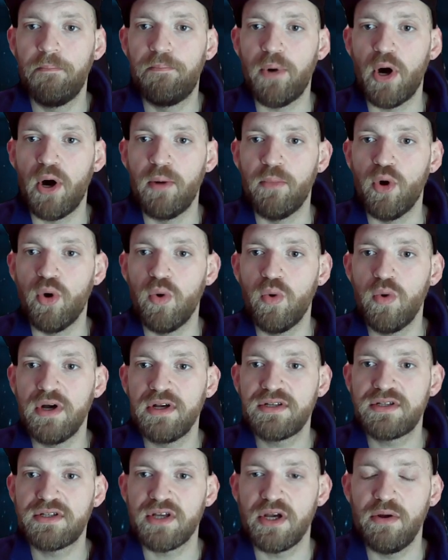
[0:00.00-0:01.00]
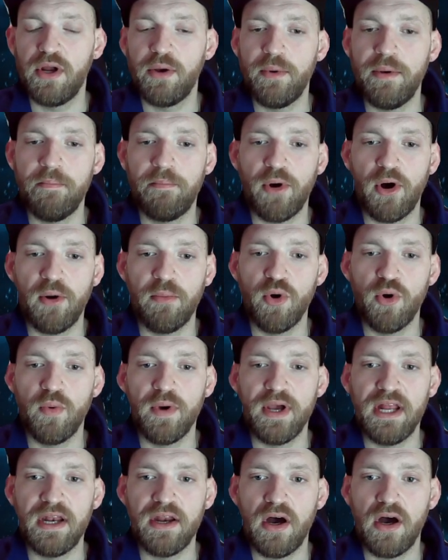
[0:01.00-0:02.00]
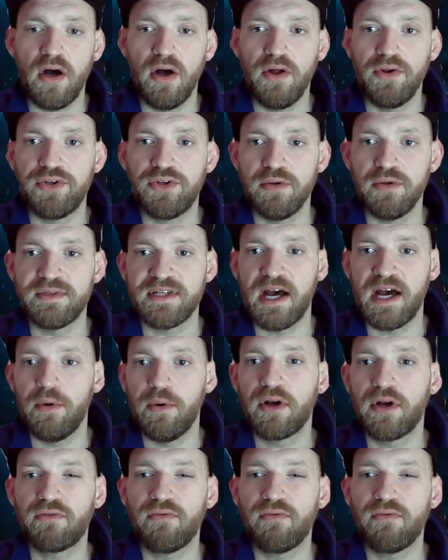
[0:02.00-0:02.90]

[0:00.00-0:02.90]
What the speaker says: Bommel, solo in Bommel in hard Doom Tower.